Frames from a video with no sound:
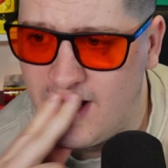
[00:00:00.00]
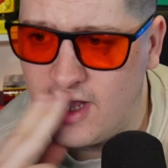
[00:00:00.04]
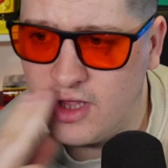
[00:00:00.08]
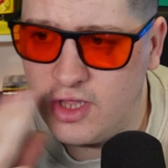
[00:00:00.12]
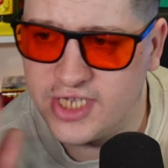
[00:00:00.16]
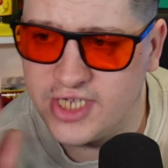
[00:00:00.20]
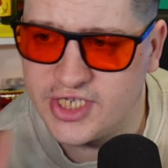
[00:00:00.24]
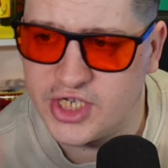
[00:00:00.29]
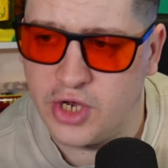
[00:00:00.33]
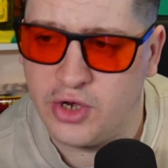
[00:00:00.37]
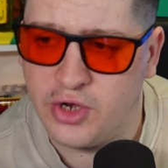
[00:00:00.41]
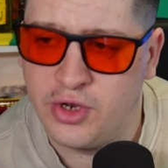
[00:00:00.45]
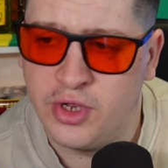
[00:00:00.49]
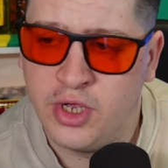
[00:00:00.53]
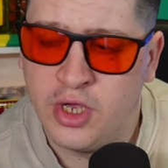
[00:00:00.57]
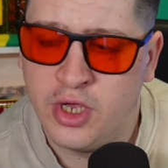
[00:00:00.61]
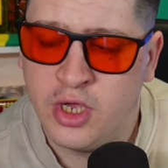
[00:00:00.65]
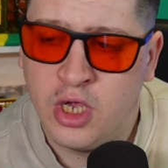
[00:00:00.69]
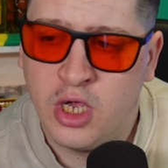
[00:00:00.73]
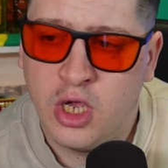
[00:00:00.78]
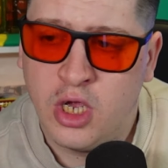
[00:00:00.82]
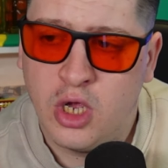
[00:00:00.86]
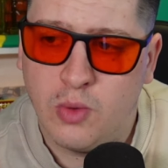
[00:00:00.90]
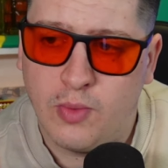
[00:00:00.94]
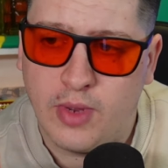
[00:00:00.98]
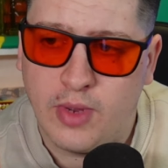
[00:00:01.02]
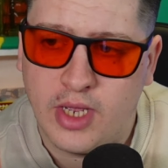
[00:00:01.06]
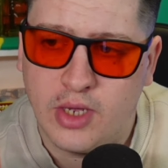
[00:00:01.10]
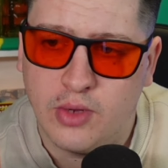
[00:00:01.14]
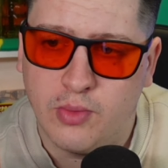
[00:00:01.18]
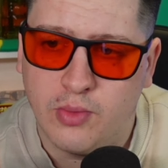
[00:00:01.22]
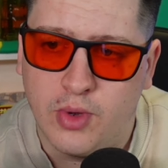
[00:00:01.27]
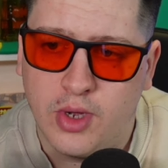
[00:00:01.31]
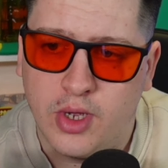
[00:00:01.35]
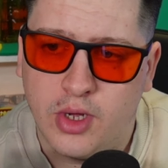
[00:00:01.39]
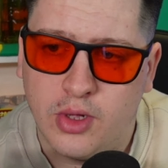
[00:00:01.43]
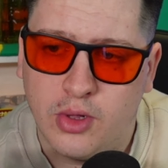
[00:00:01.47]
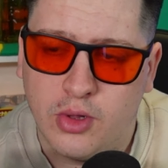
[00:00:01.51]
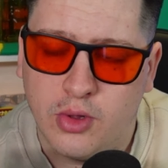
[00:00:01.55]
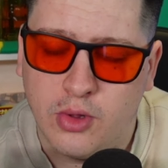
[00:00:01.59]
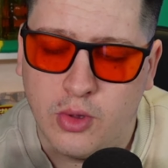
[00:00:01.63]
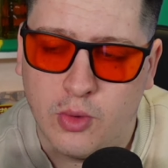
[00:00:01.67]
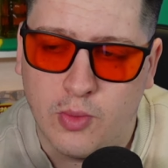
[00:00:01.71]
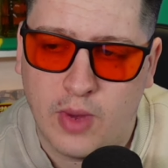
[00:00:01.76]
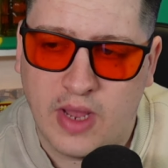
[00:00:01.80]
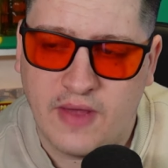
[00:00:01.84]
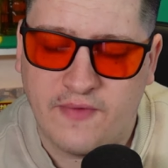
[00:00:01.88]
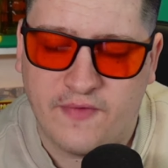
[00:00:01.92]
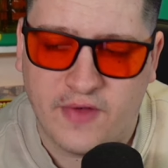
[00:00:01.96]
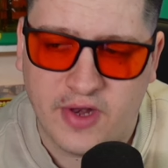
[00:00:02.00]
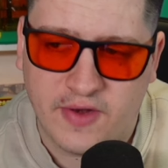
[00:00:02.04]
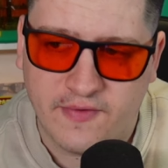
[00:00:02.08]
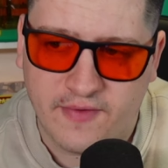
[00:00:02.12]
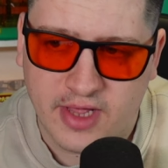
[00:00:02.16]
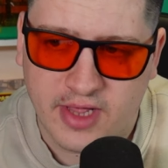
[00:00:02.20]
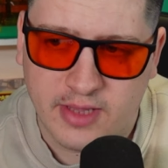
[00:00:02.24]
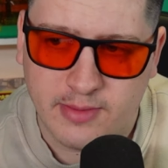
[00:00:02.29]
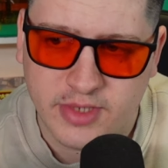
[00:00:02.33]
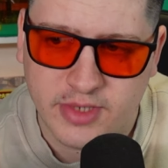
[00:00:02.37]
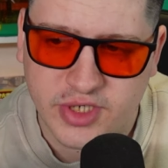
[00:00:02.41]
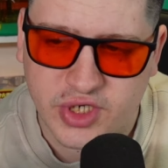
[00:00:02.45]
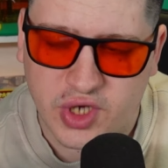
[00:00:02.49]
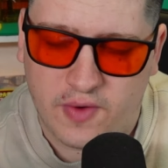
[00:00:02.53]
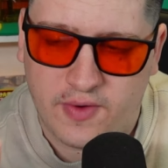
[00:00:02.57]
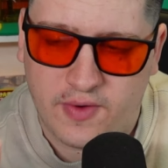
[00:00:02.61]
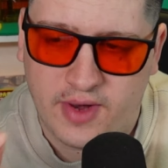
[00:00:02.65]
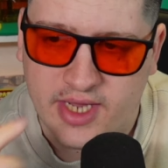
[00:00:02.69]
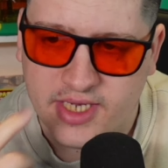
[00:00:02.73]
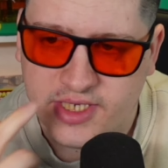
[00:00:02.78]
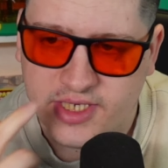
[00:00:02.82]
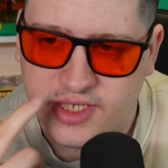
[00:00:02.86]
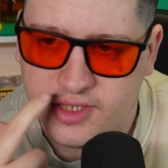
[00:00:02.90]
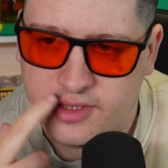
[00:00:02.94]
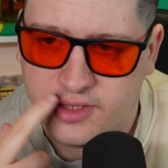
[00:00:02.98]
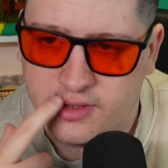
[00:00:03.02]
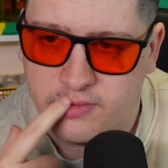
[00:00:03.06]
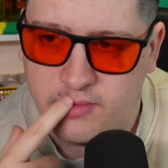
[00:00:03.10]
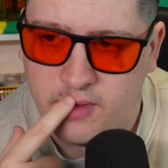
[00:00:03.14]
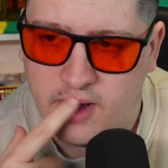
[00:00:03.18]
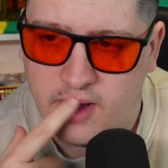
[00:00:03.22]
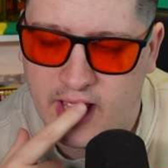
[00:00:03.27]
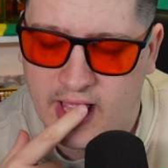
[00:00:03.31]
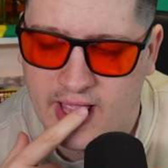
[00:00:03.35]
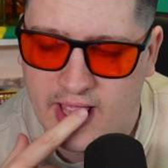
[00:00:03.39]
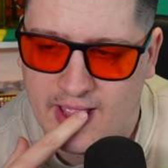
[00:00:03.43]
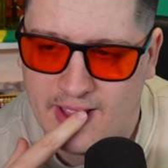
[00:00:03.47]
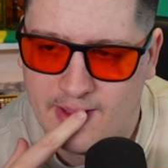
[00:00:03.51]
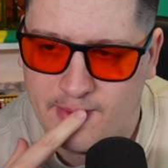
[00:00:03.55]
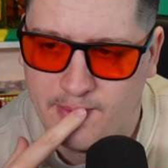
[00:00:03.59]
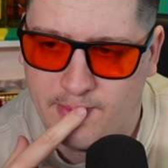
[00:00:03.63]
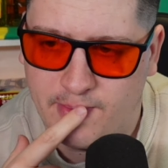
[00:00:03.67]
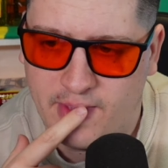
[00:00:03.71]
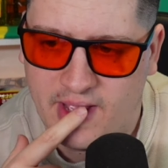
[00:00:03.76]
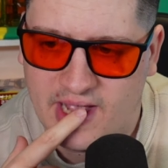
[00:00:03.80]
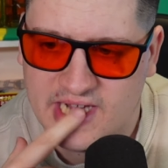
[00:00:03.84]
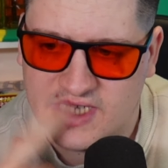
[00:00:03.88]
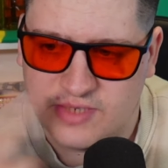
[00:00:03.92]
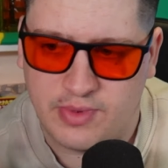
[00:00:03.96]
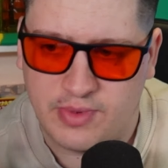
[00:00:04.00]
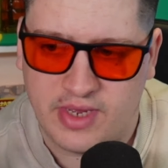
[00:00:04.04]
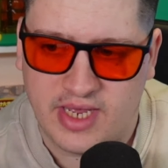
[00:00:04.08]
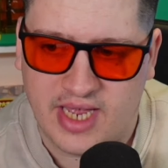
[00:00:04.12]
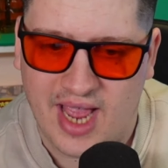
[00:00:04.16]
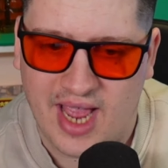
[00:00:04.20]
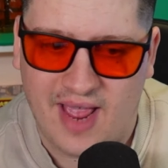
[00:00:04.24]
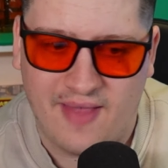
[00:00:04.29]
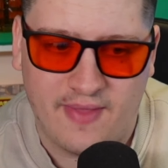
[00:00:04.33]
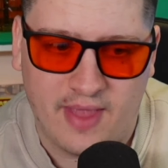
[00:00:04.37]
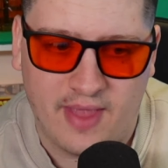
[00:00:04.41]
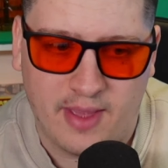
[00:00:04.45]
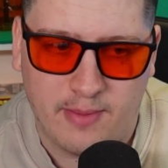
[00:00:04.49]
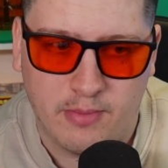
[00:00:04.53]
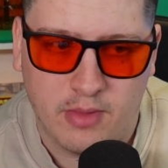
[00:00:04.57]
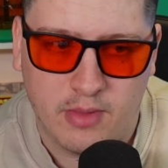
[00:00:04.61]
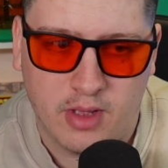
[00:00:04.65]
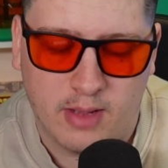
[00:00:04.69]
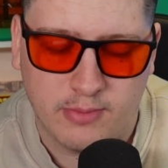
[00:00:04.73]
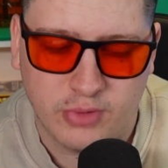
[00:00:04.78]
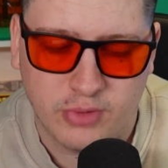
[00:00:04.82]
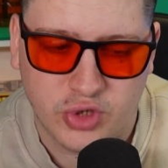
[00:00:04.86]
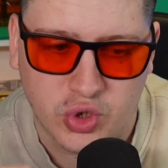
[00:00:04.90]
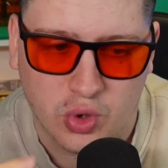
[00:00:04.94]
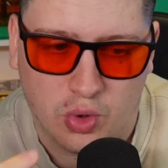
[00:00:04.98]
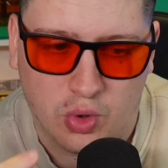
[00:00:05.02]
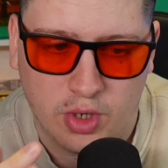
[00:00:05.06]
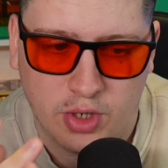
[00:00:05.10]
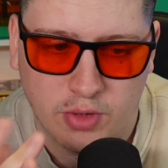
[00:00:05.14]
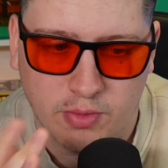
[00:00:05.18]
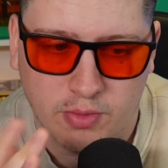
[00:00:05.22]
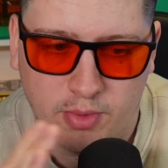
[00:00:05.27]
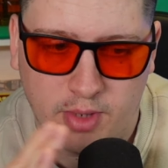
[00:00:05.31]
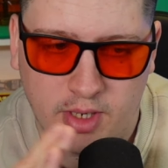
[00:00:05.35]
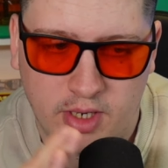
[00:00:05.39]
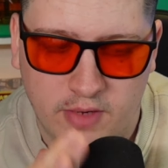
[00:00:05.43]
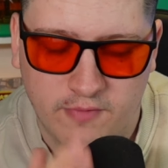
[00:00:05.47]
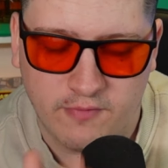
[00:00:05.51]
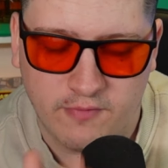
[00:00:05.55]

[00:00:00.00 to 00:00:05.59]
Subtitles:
Listen, we will wait for developments on this as we get them. I'm sure they'll be